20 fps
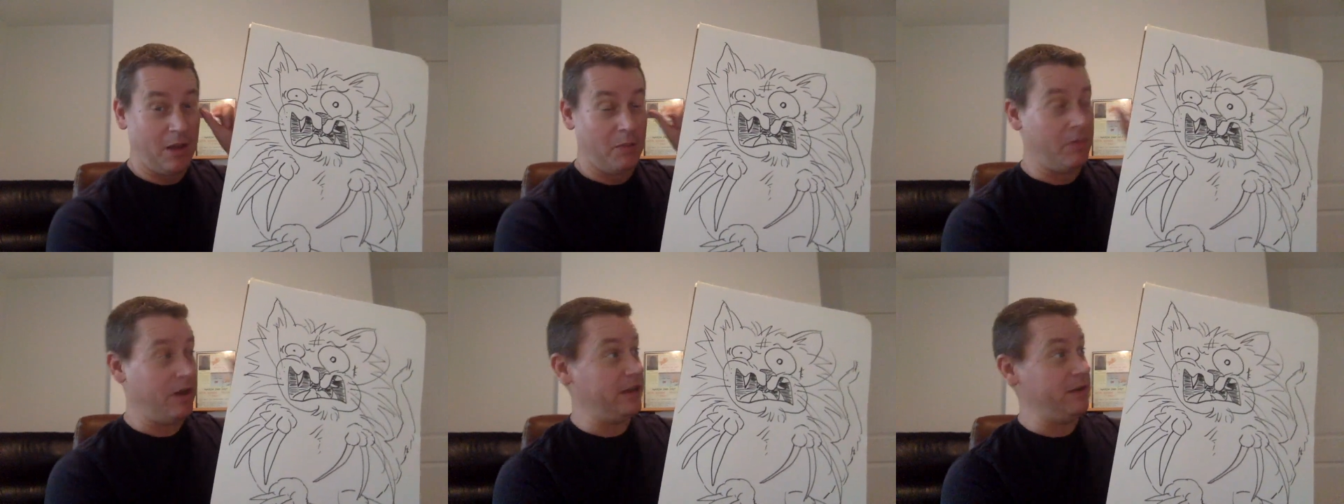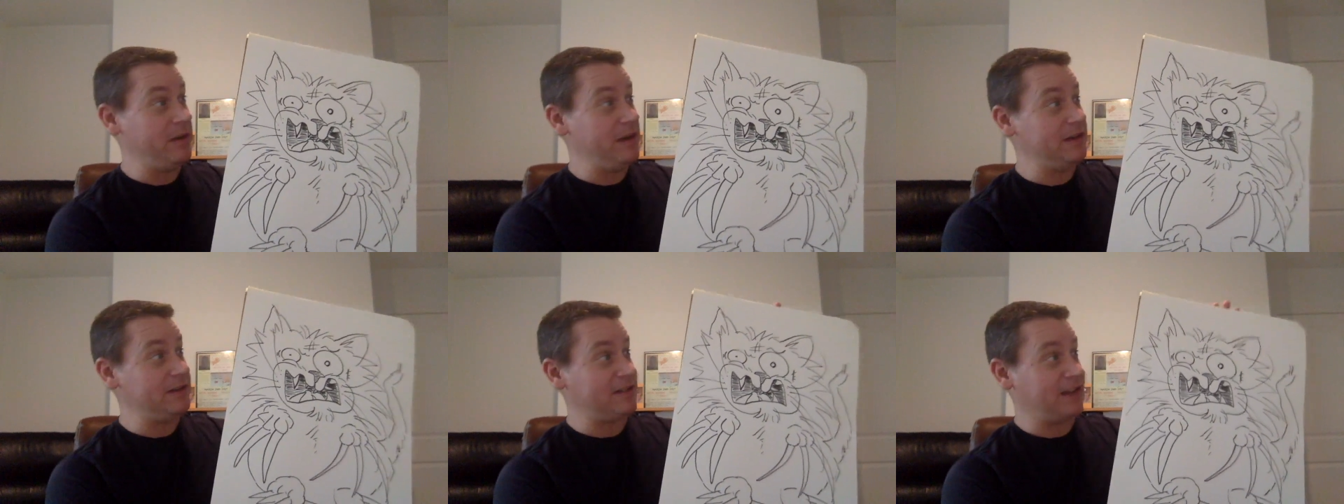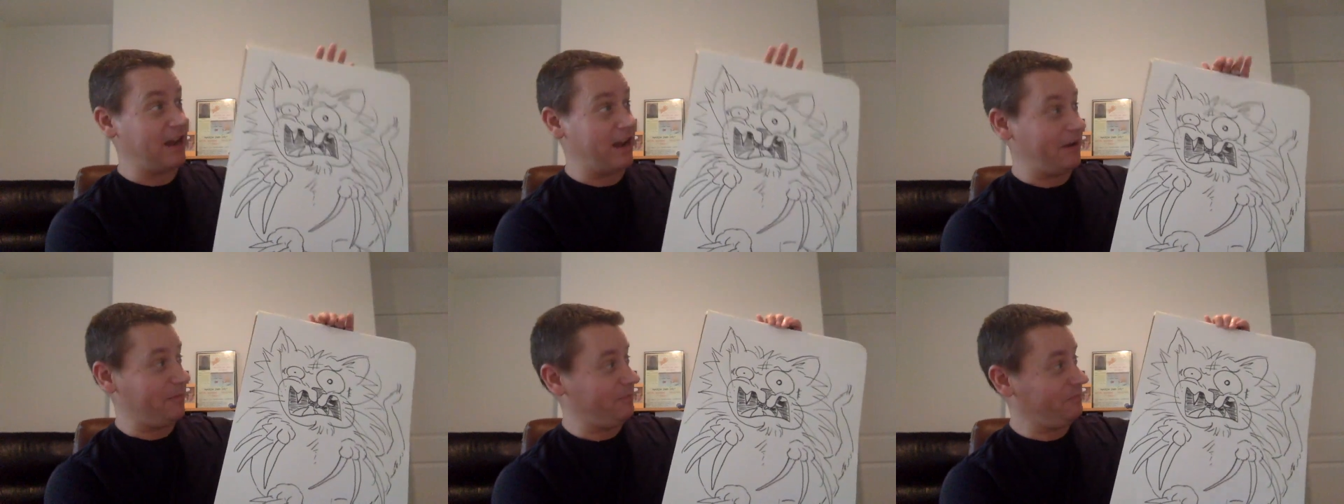But in the
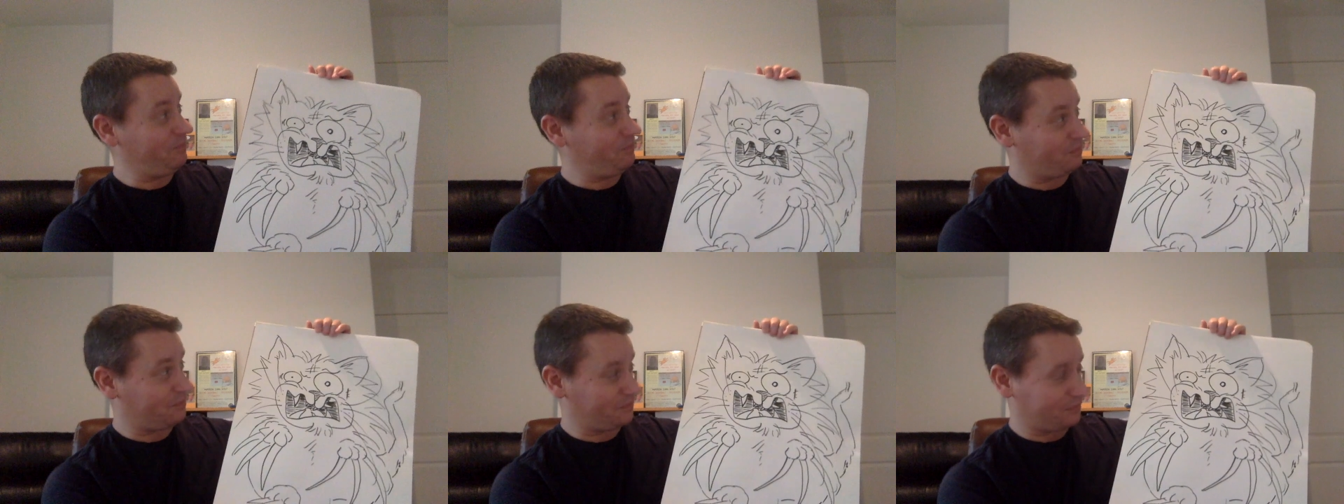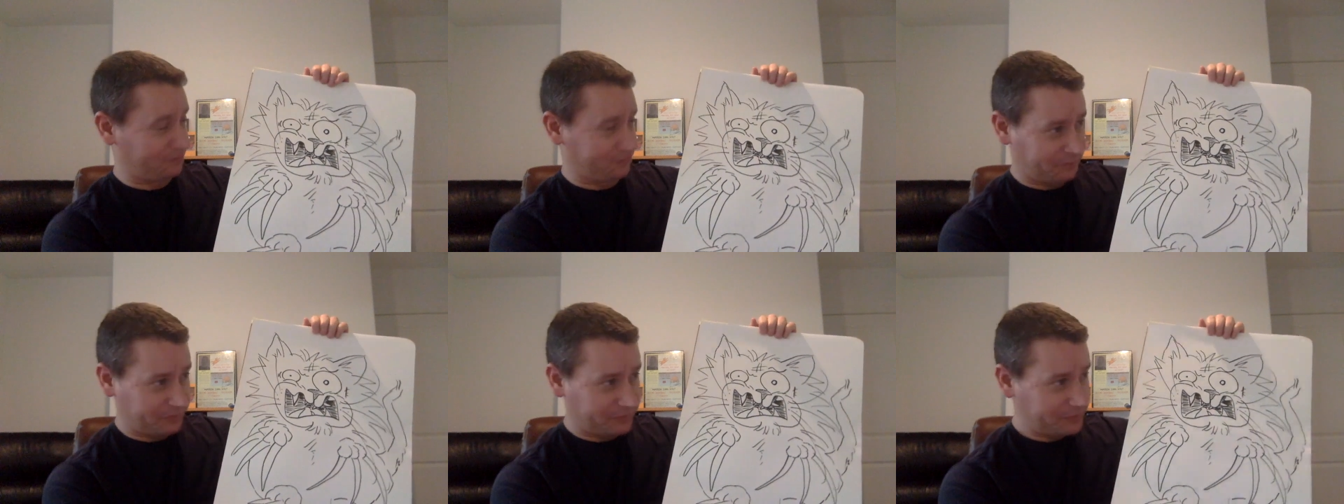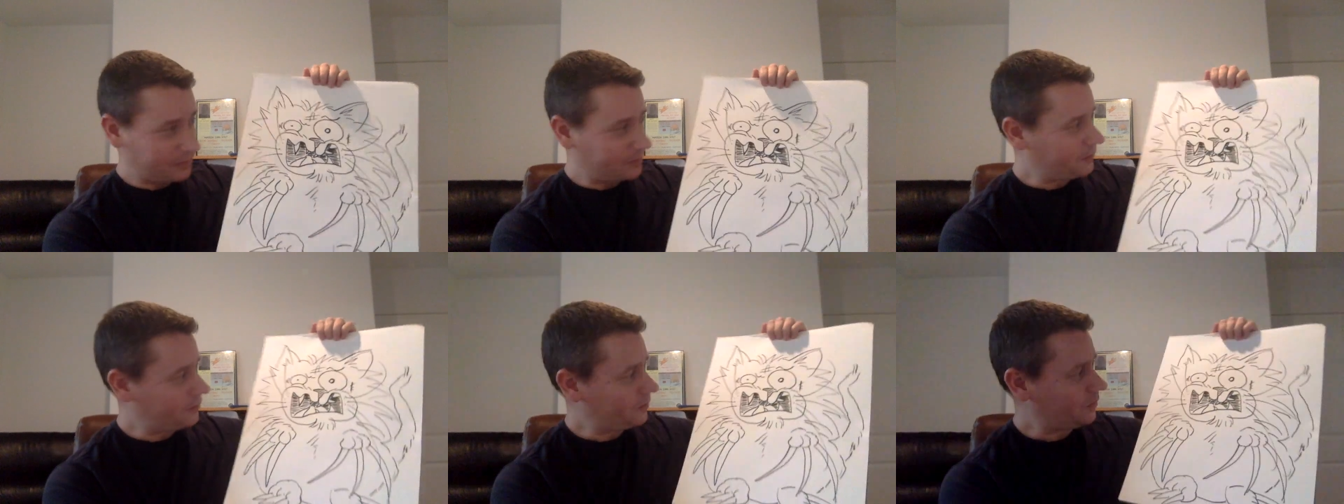meantime,
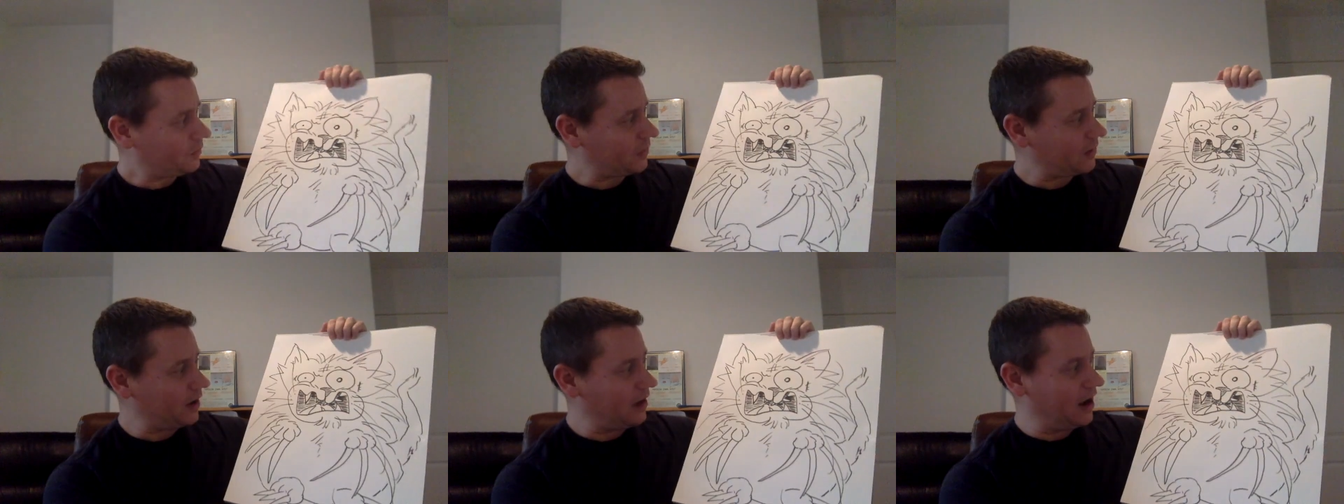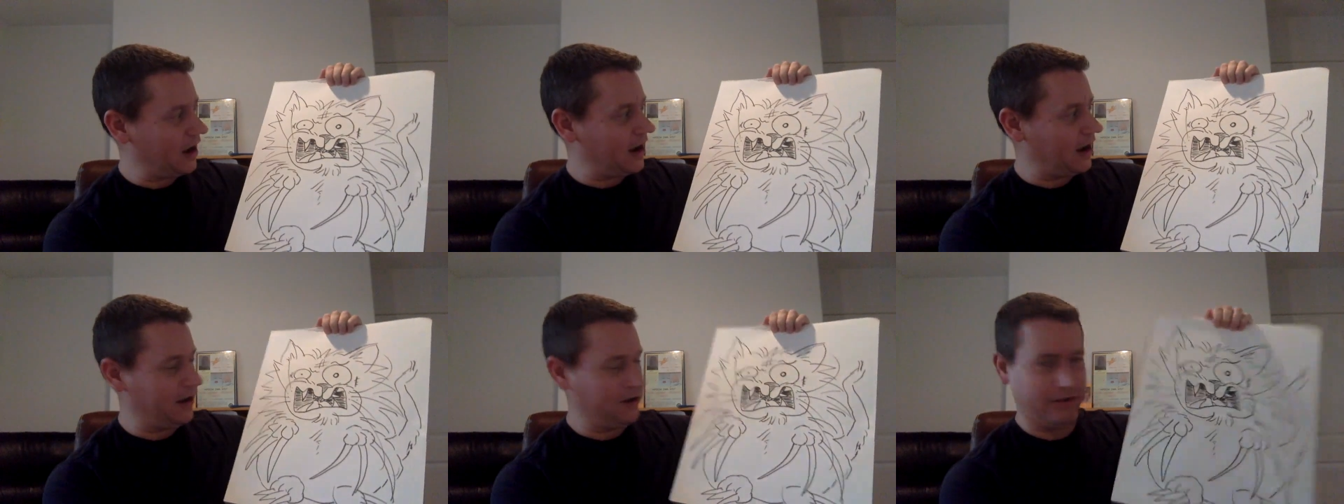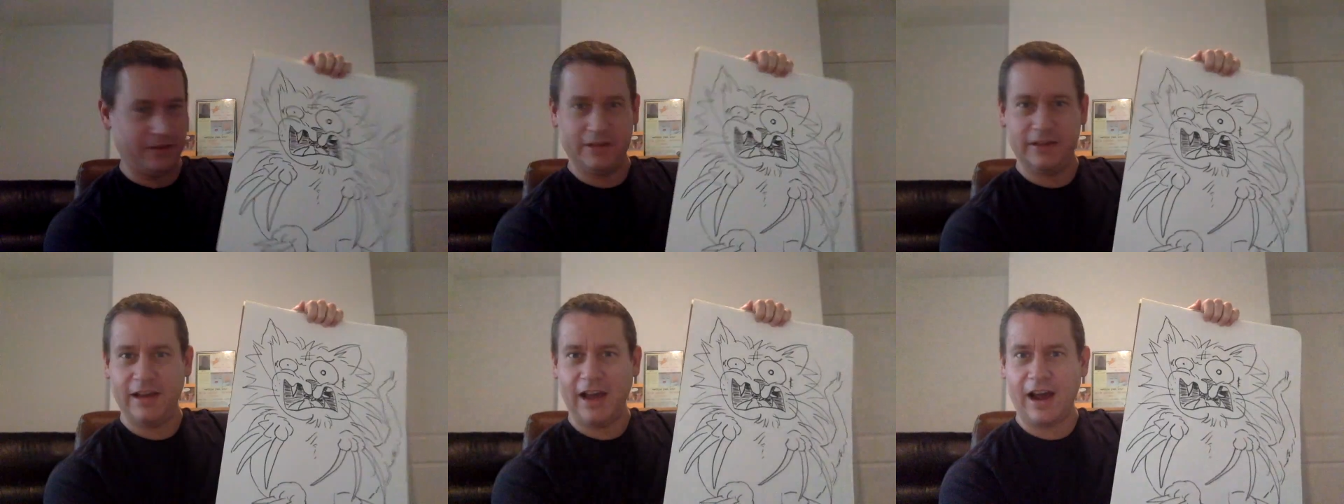
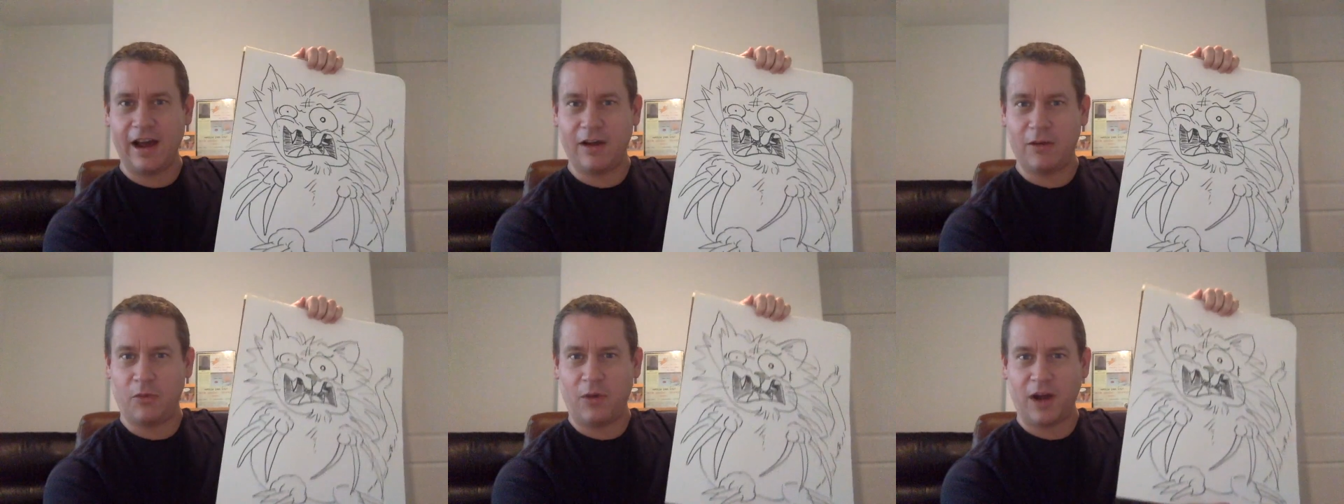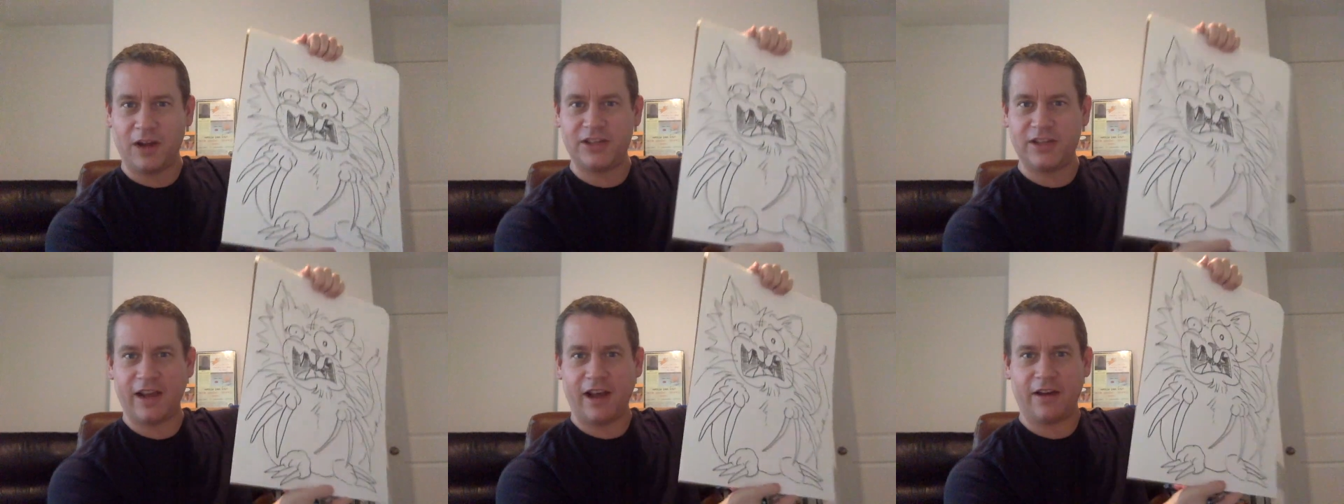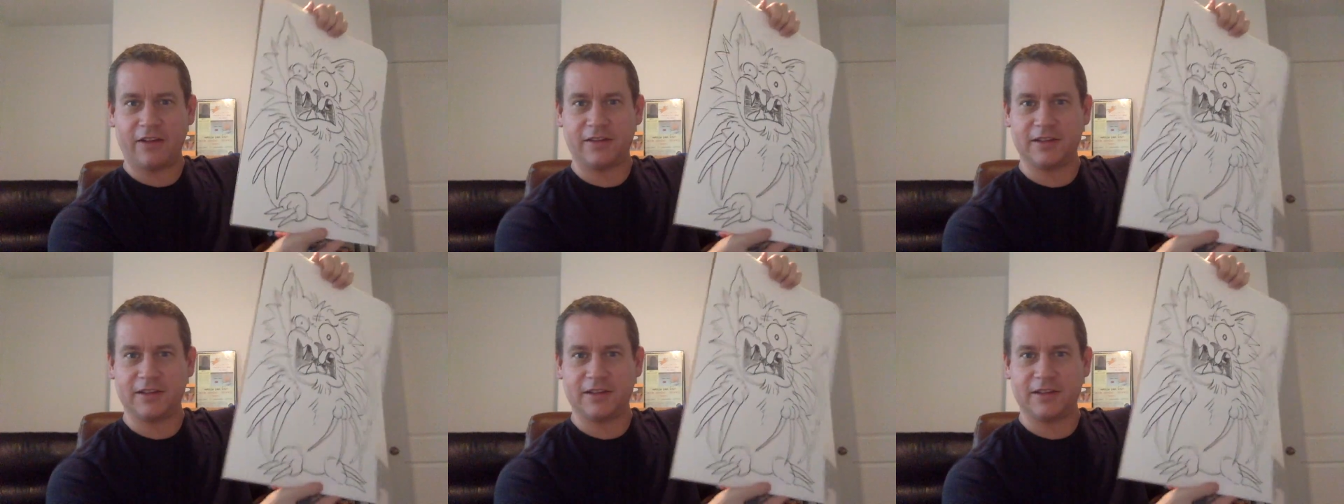yeah, watch out.